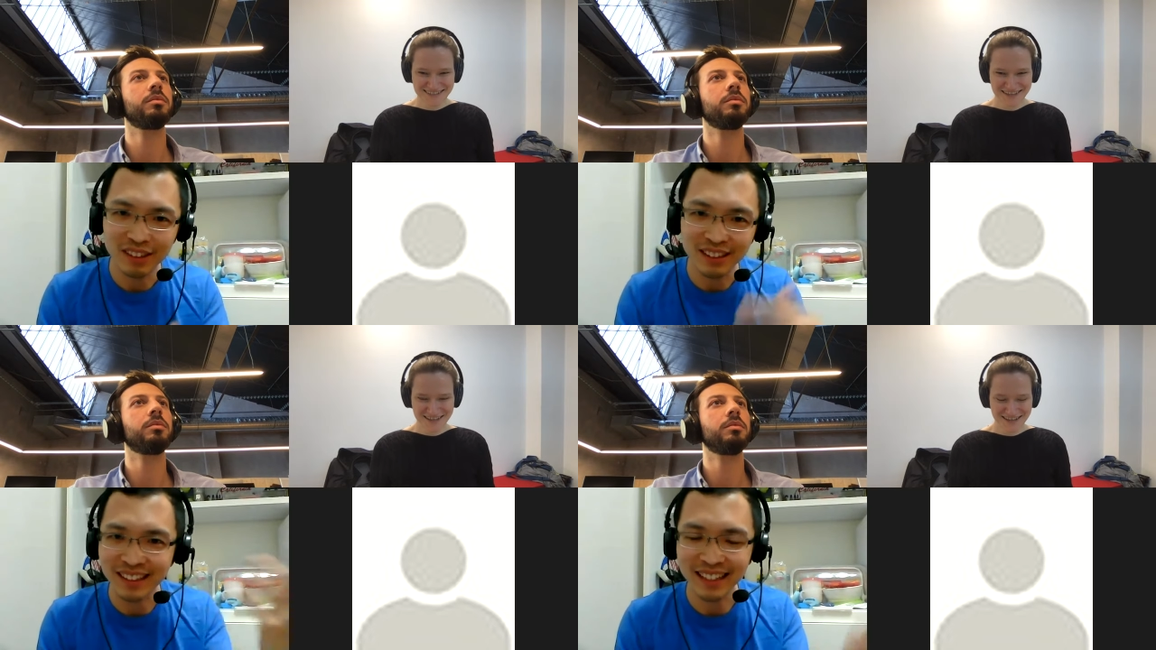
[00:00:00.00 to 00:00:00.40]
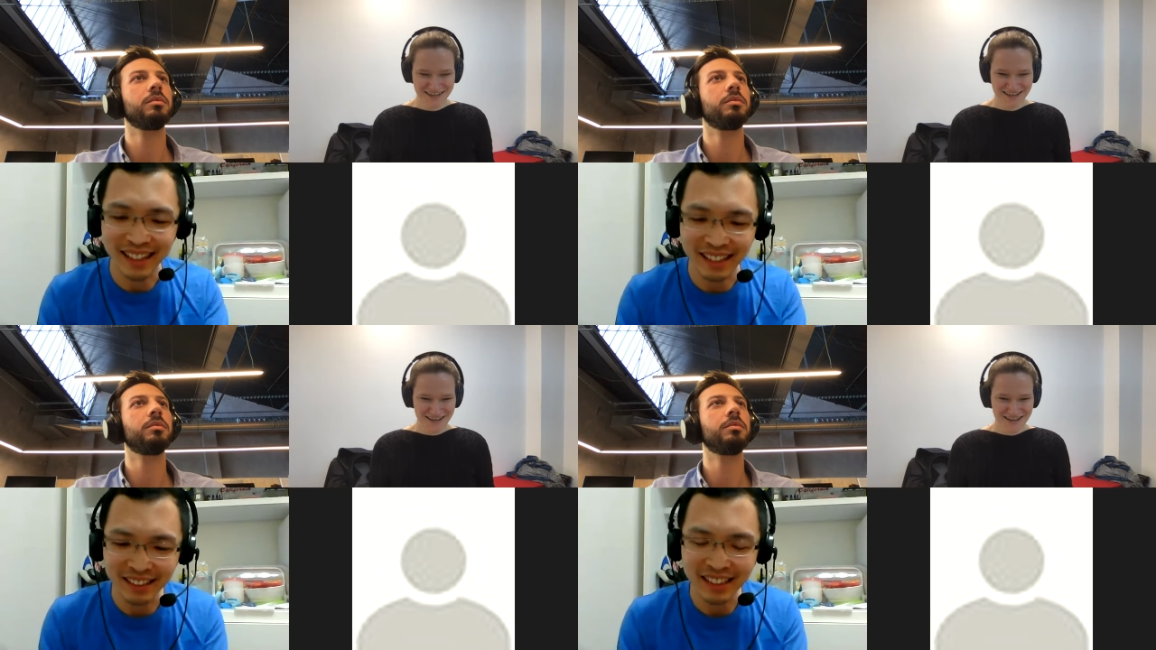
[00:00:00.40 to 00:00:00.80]

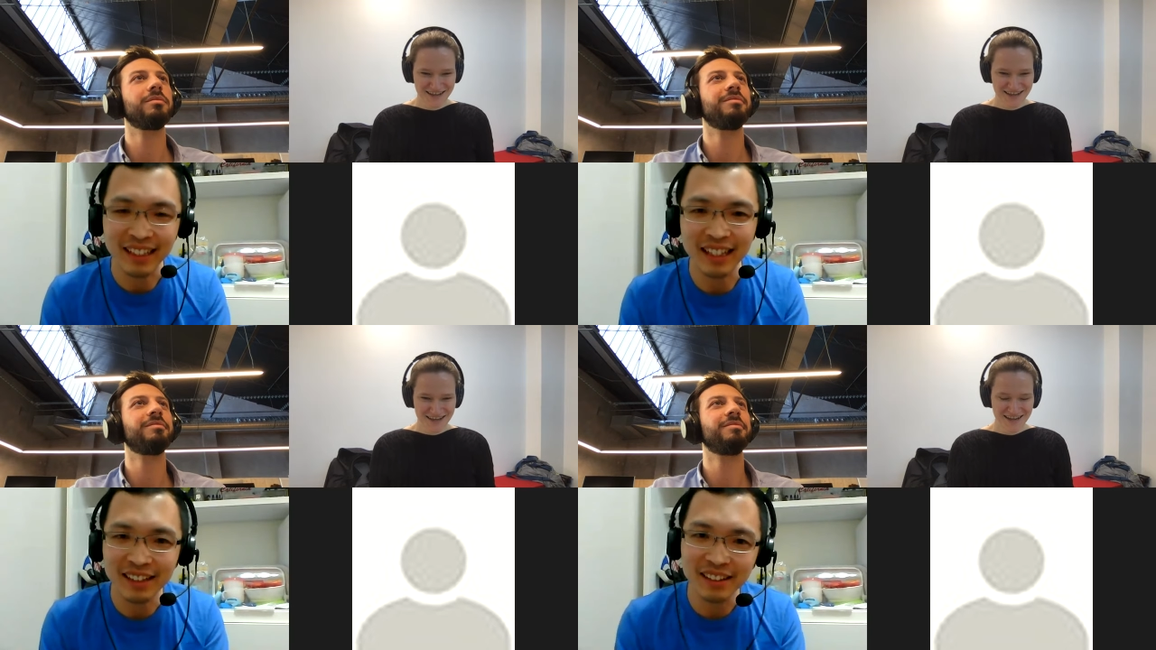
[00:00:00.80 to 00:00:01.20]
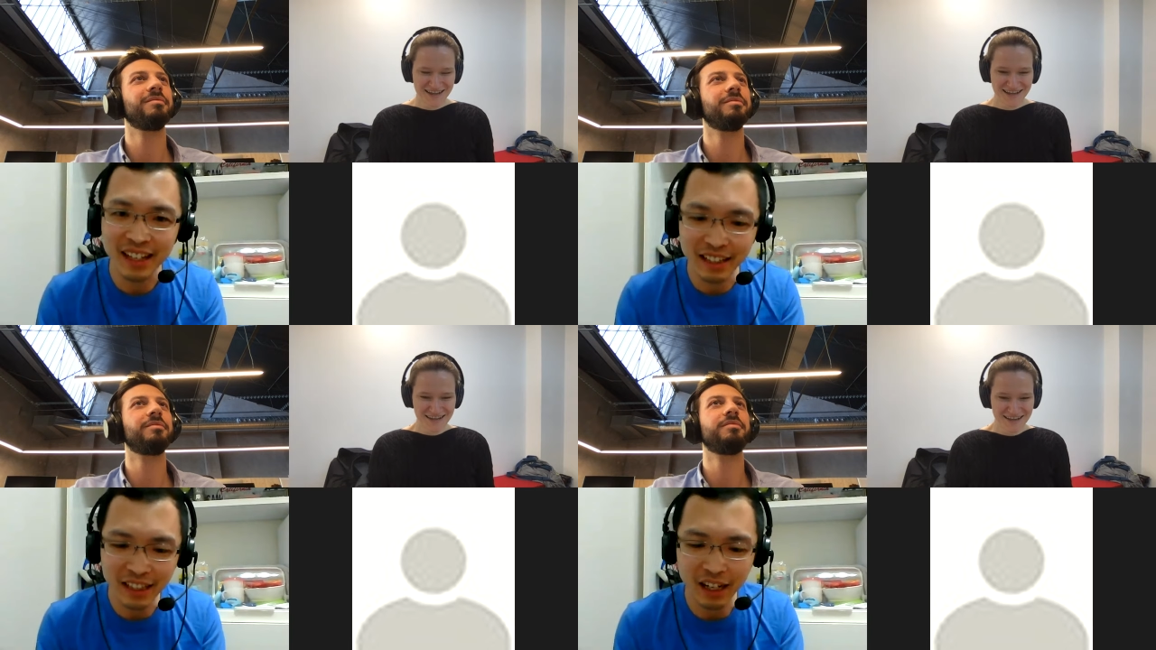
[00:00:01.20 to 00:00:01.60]
Speaker 1: Yeah, yeah, and
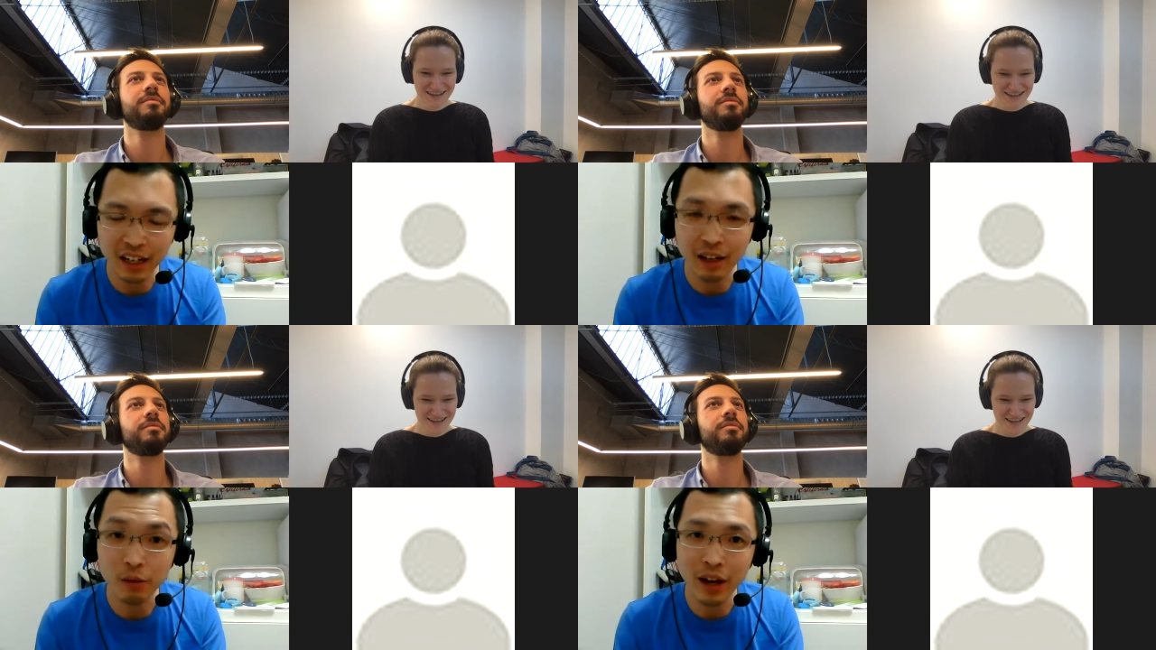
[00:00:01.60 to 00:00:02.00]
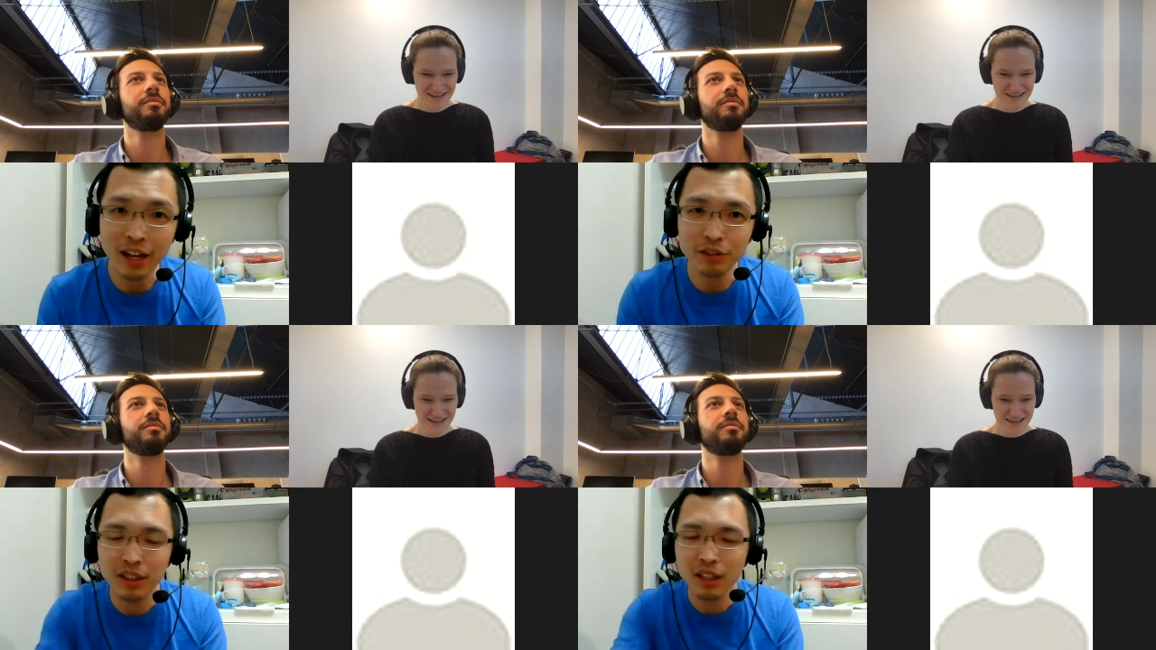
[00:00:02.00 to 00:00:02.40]
then uh, we
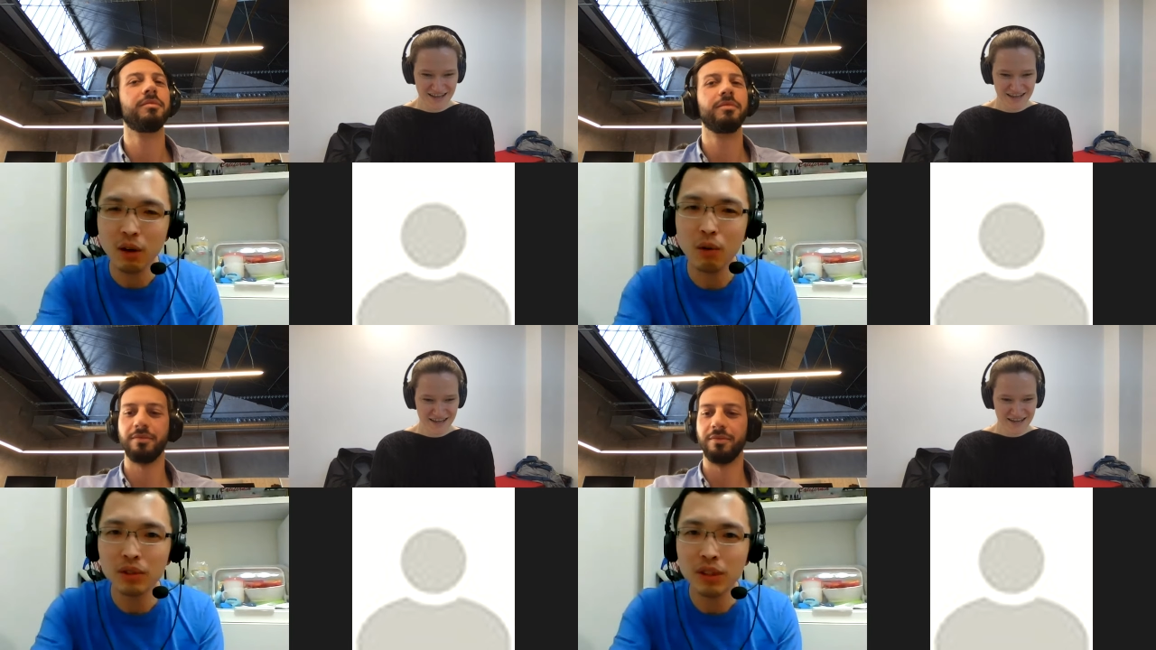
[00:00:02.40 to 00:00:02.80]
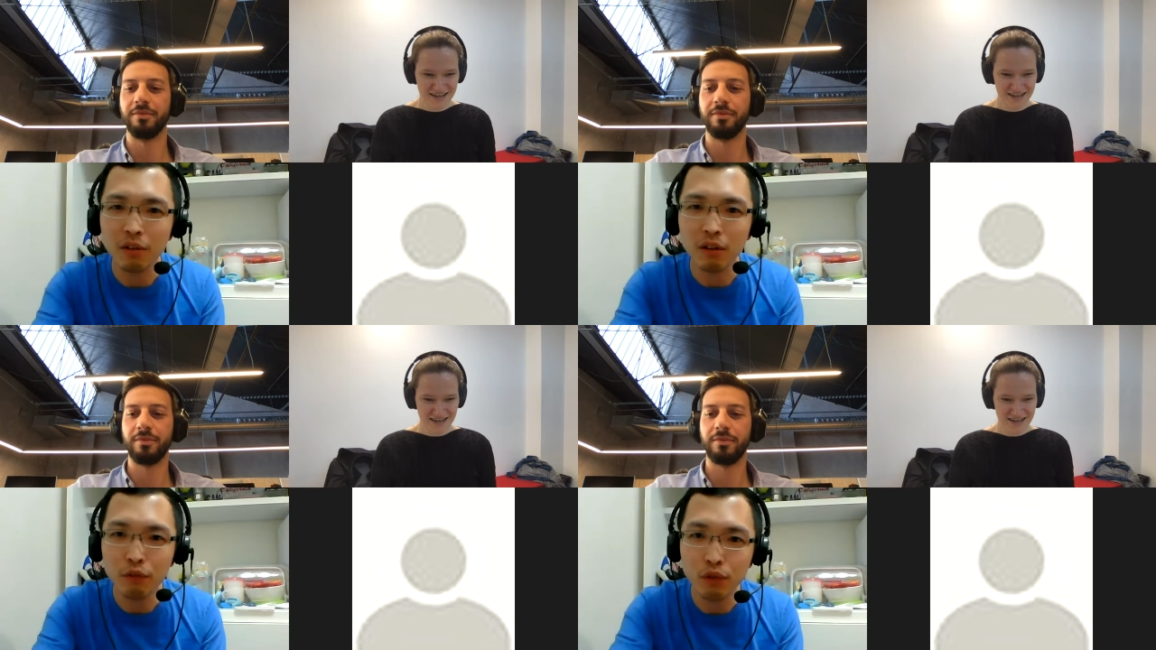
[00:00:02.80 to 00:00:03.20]
actually host
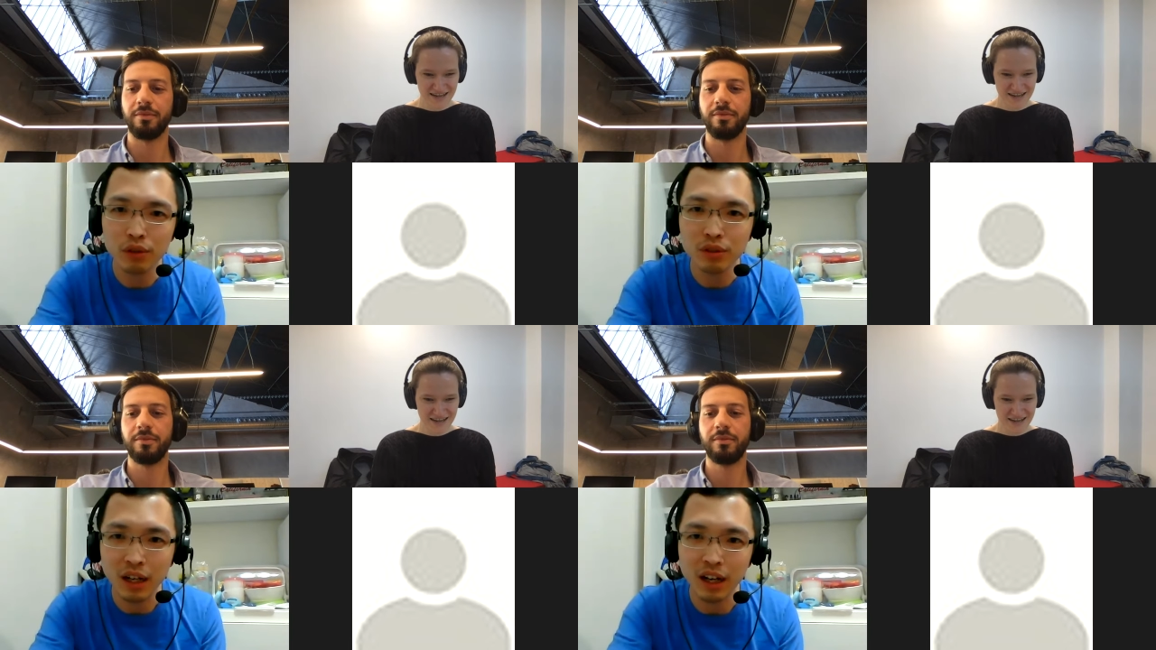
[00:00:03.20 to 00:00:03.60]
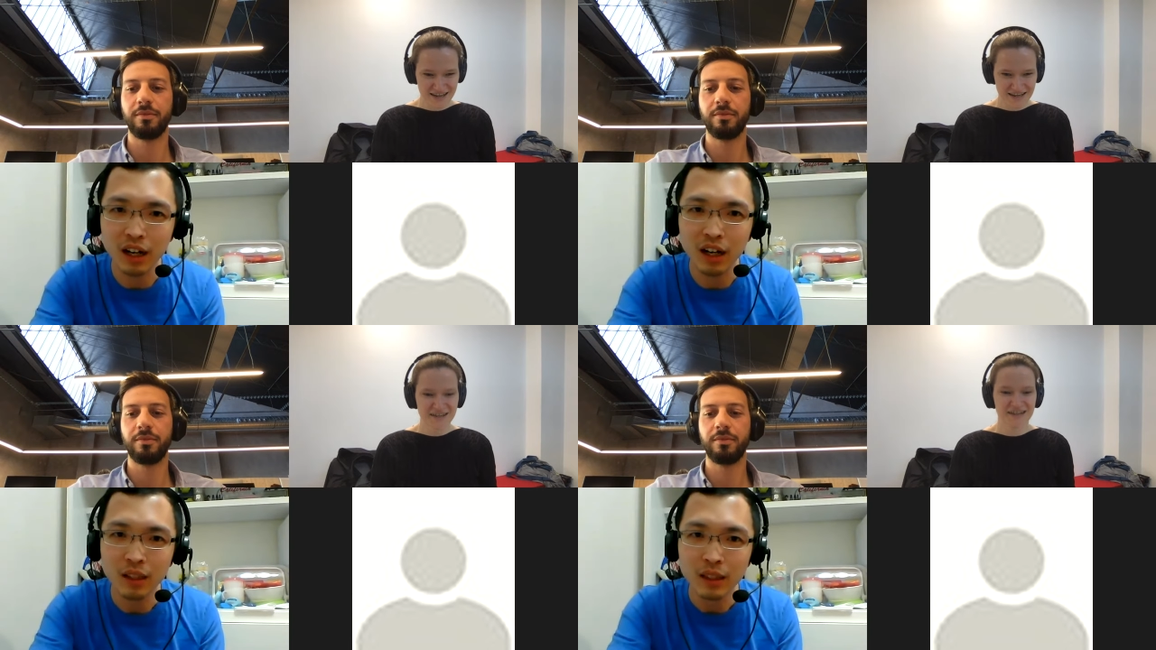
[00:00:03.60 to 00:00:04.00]
our first
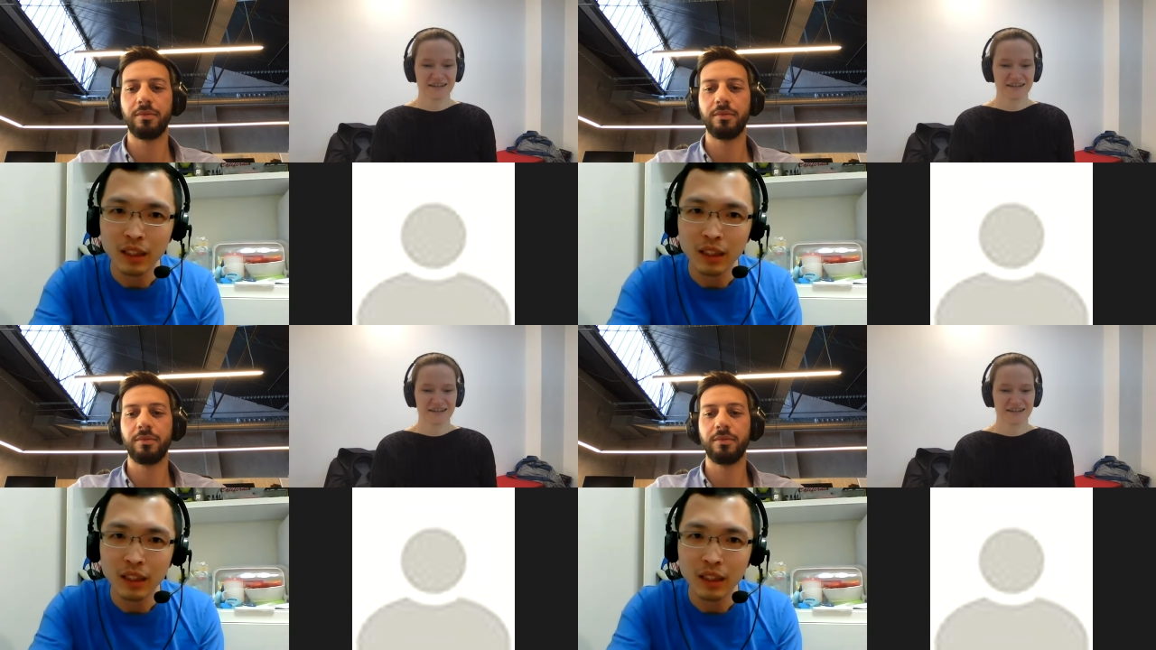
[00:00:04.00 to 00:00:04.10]
uh,